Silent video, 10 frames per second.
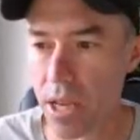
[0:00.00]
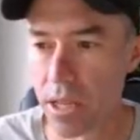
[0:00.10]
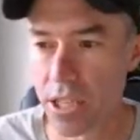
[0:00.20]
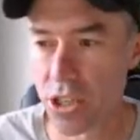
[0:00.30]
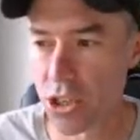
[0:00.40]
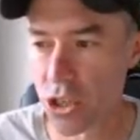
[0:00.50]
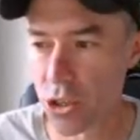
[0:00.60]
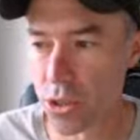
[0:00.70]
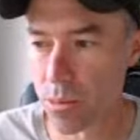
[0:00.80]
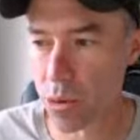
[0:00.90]
Let's just
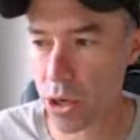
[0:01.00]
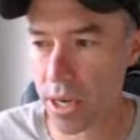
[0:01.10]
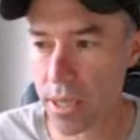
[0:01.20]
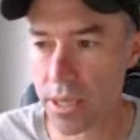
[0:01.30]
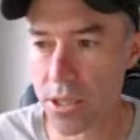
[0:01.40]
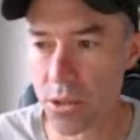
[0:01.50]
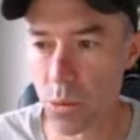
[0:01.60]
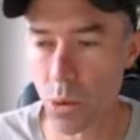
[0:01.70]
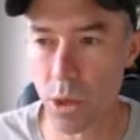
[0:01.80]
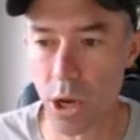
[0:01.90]
choose the product list.
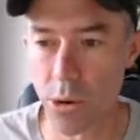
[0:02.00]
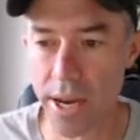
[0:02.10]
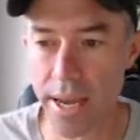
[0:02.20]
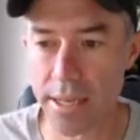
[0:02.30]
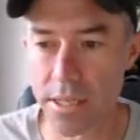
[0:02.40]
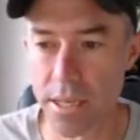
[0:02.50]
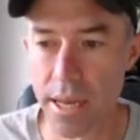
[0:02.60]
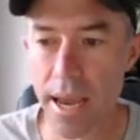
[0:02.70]
We'll go next,